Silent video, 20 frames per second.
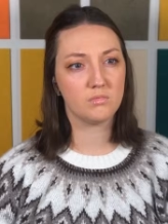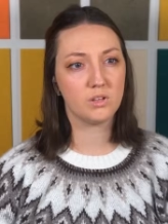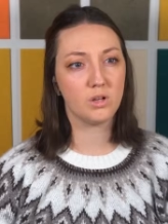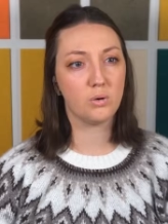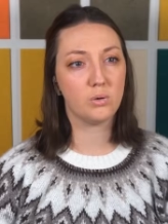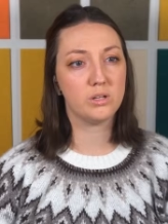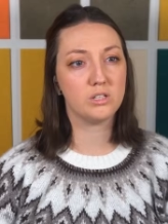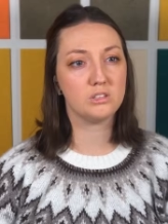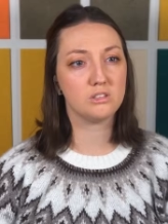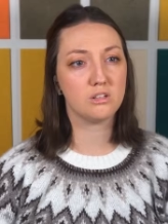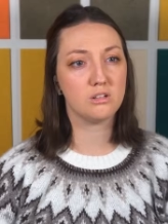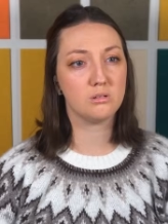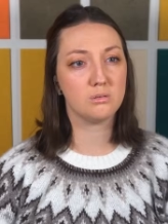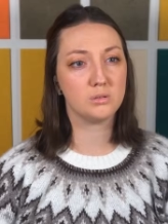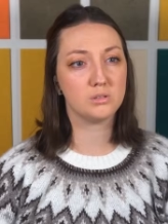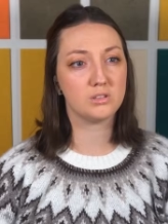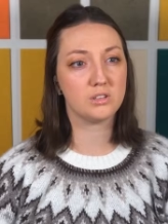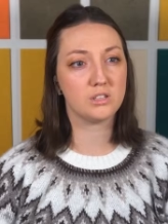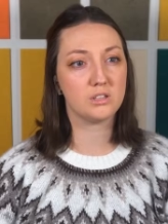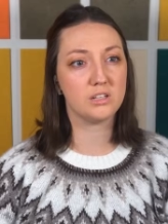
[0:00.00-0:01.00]
Oh, he's
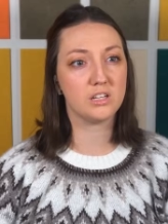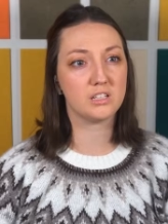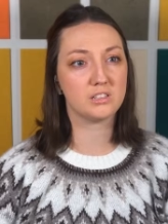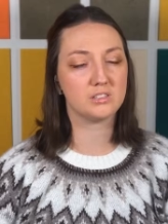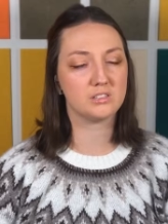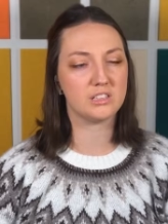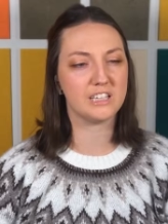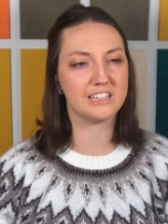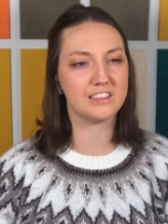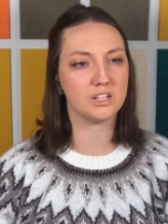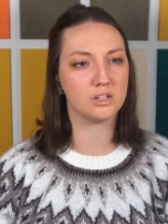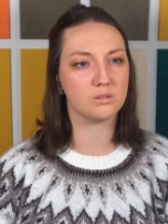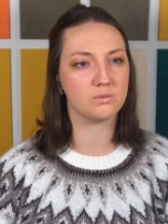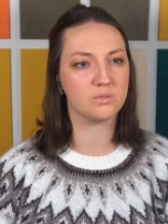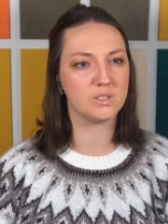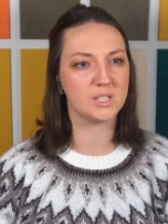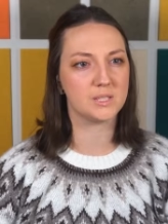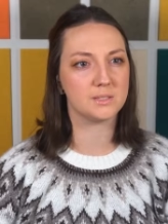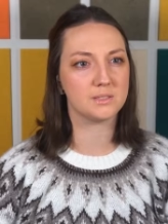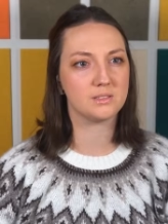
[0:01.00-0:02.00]
almost there. Yes, get there,
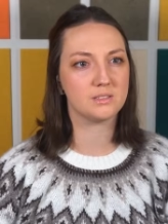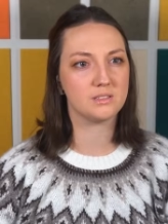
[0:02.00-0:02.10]
yes.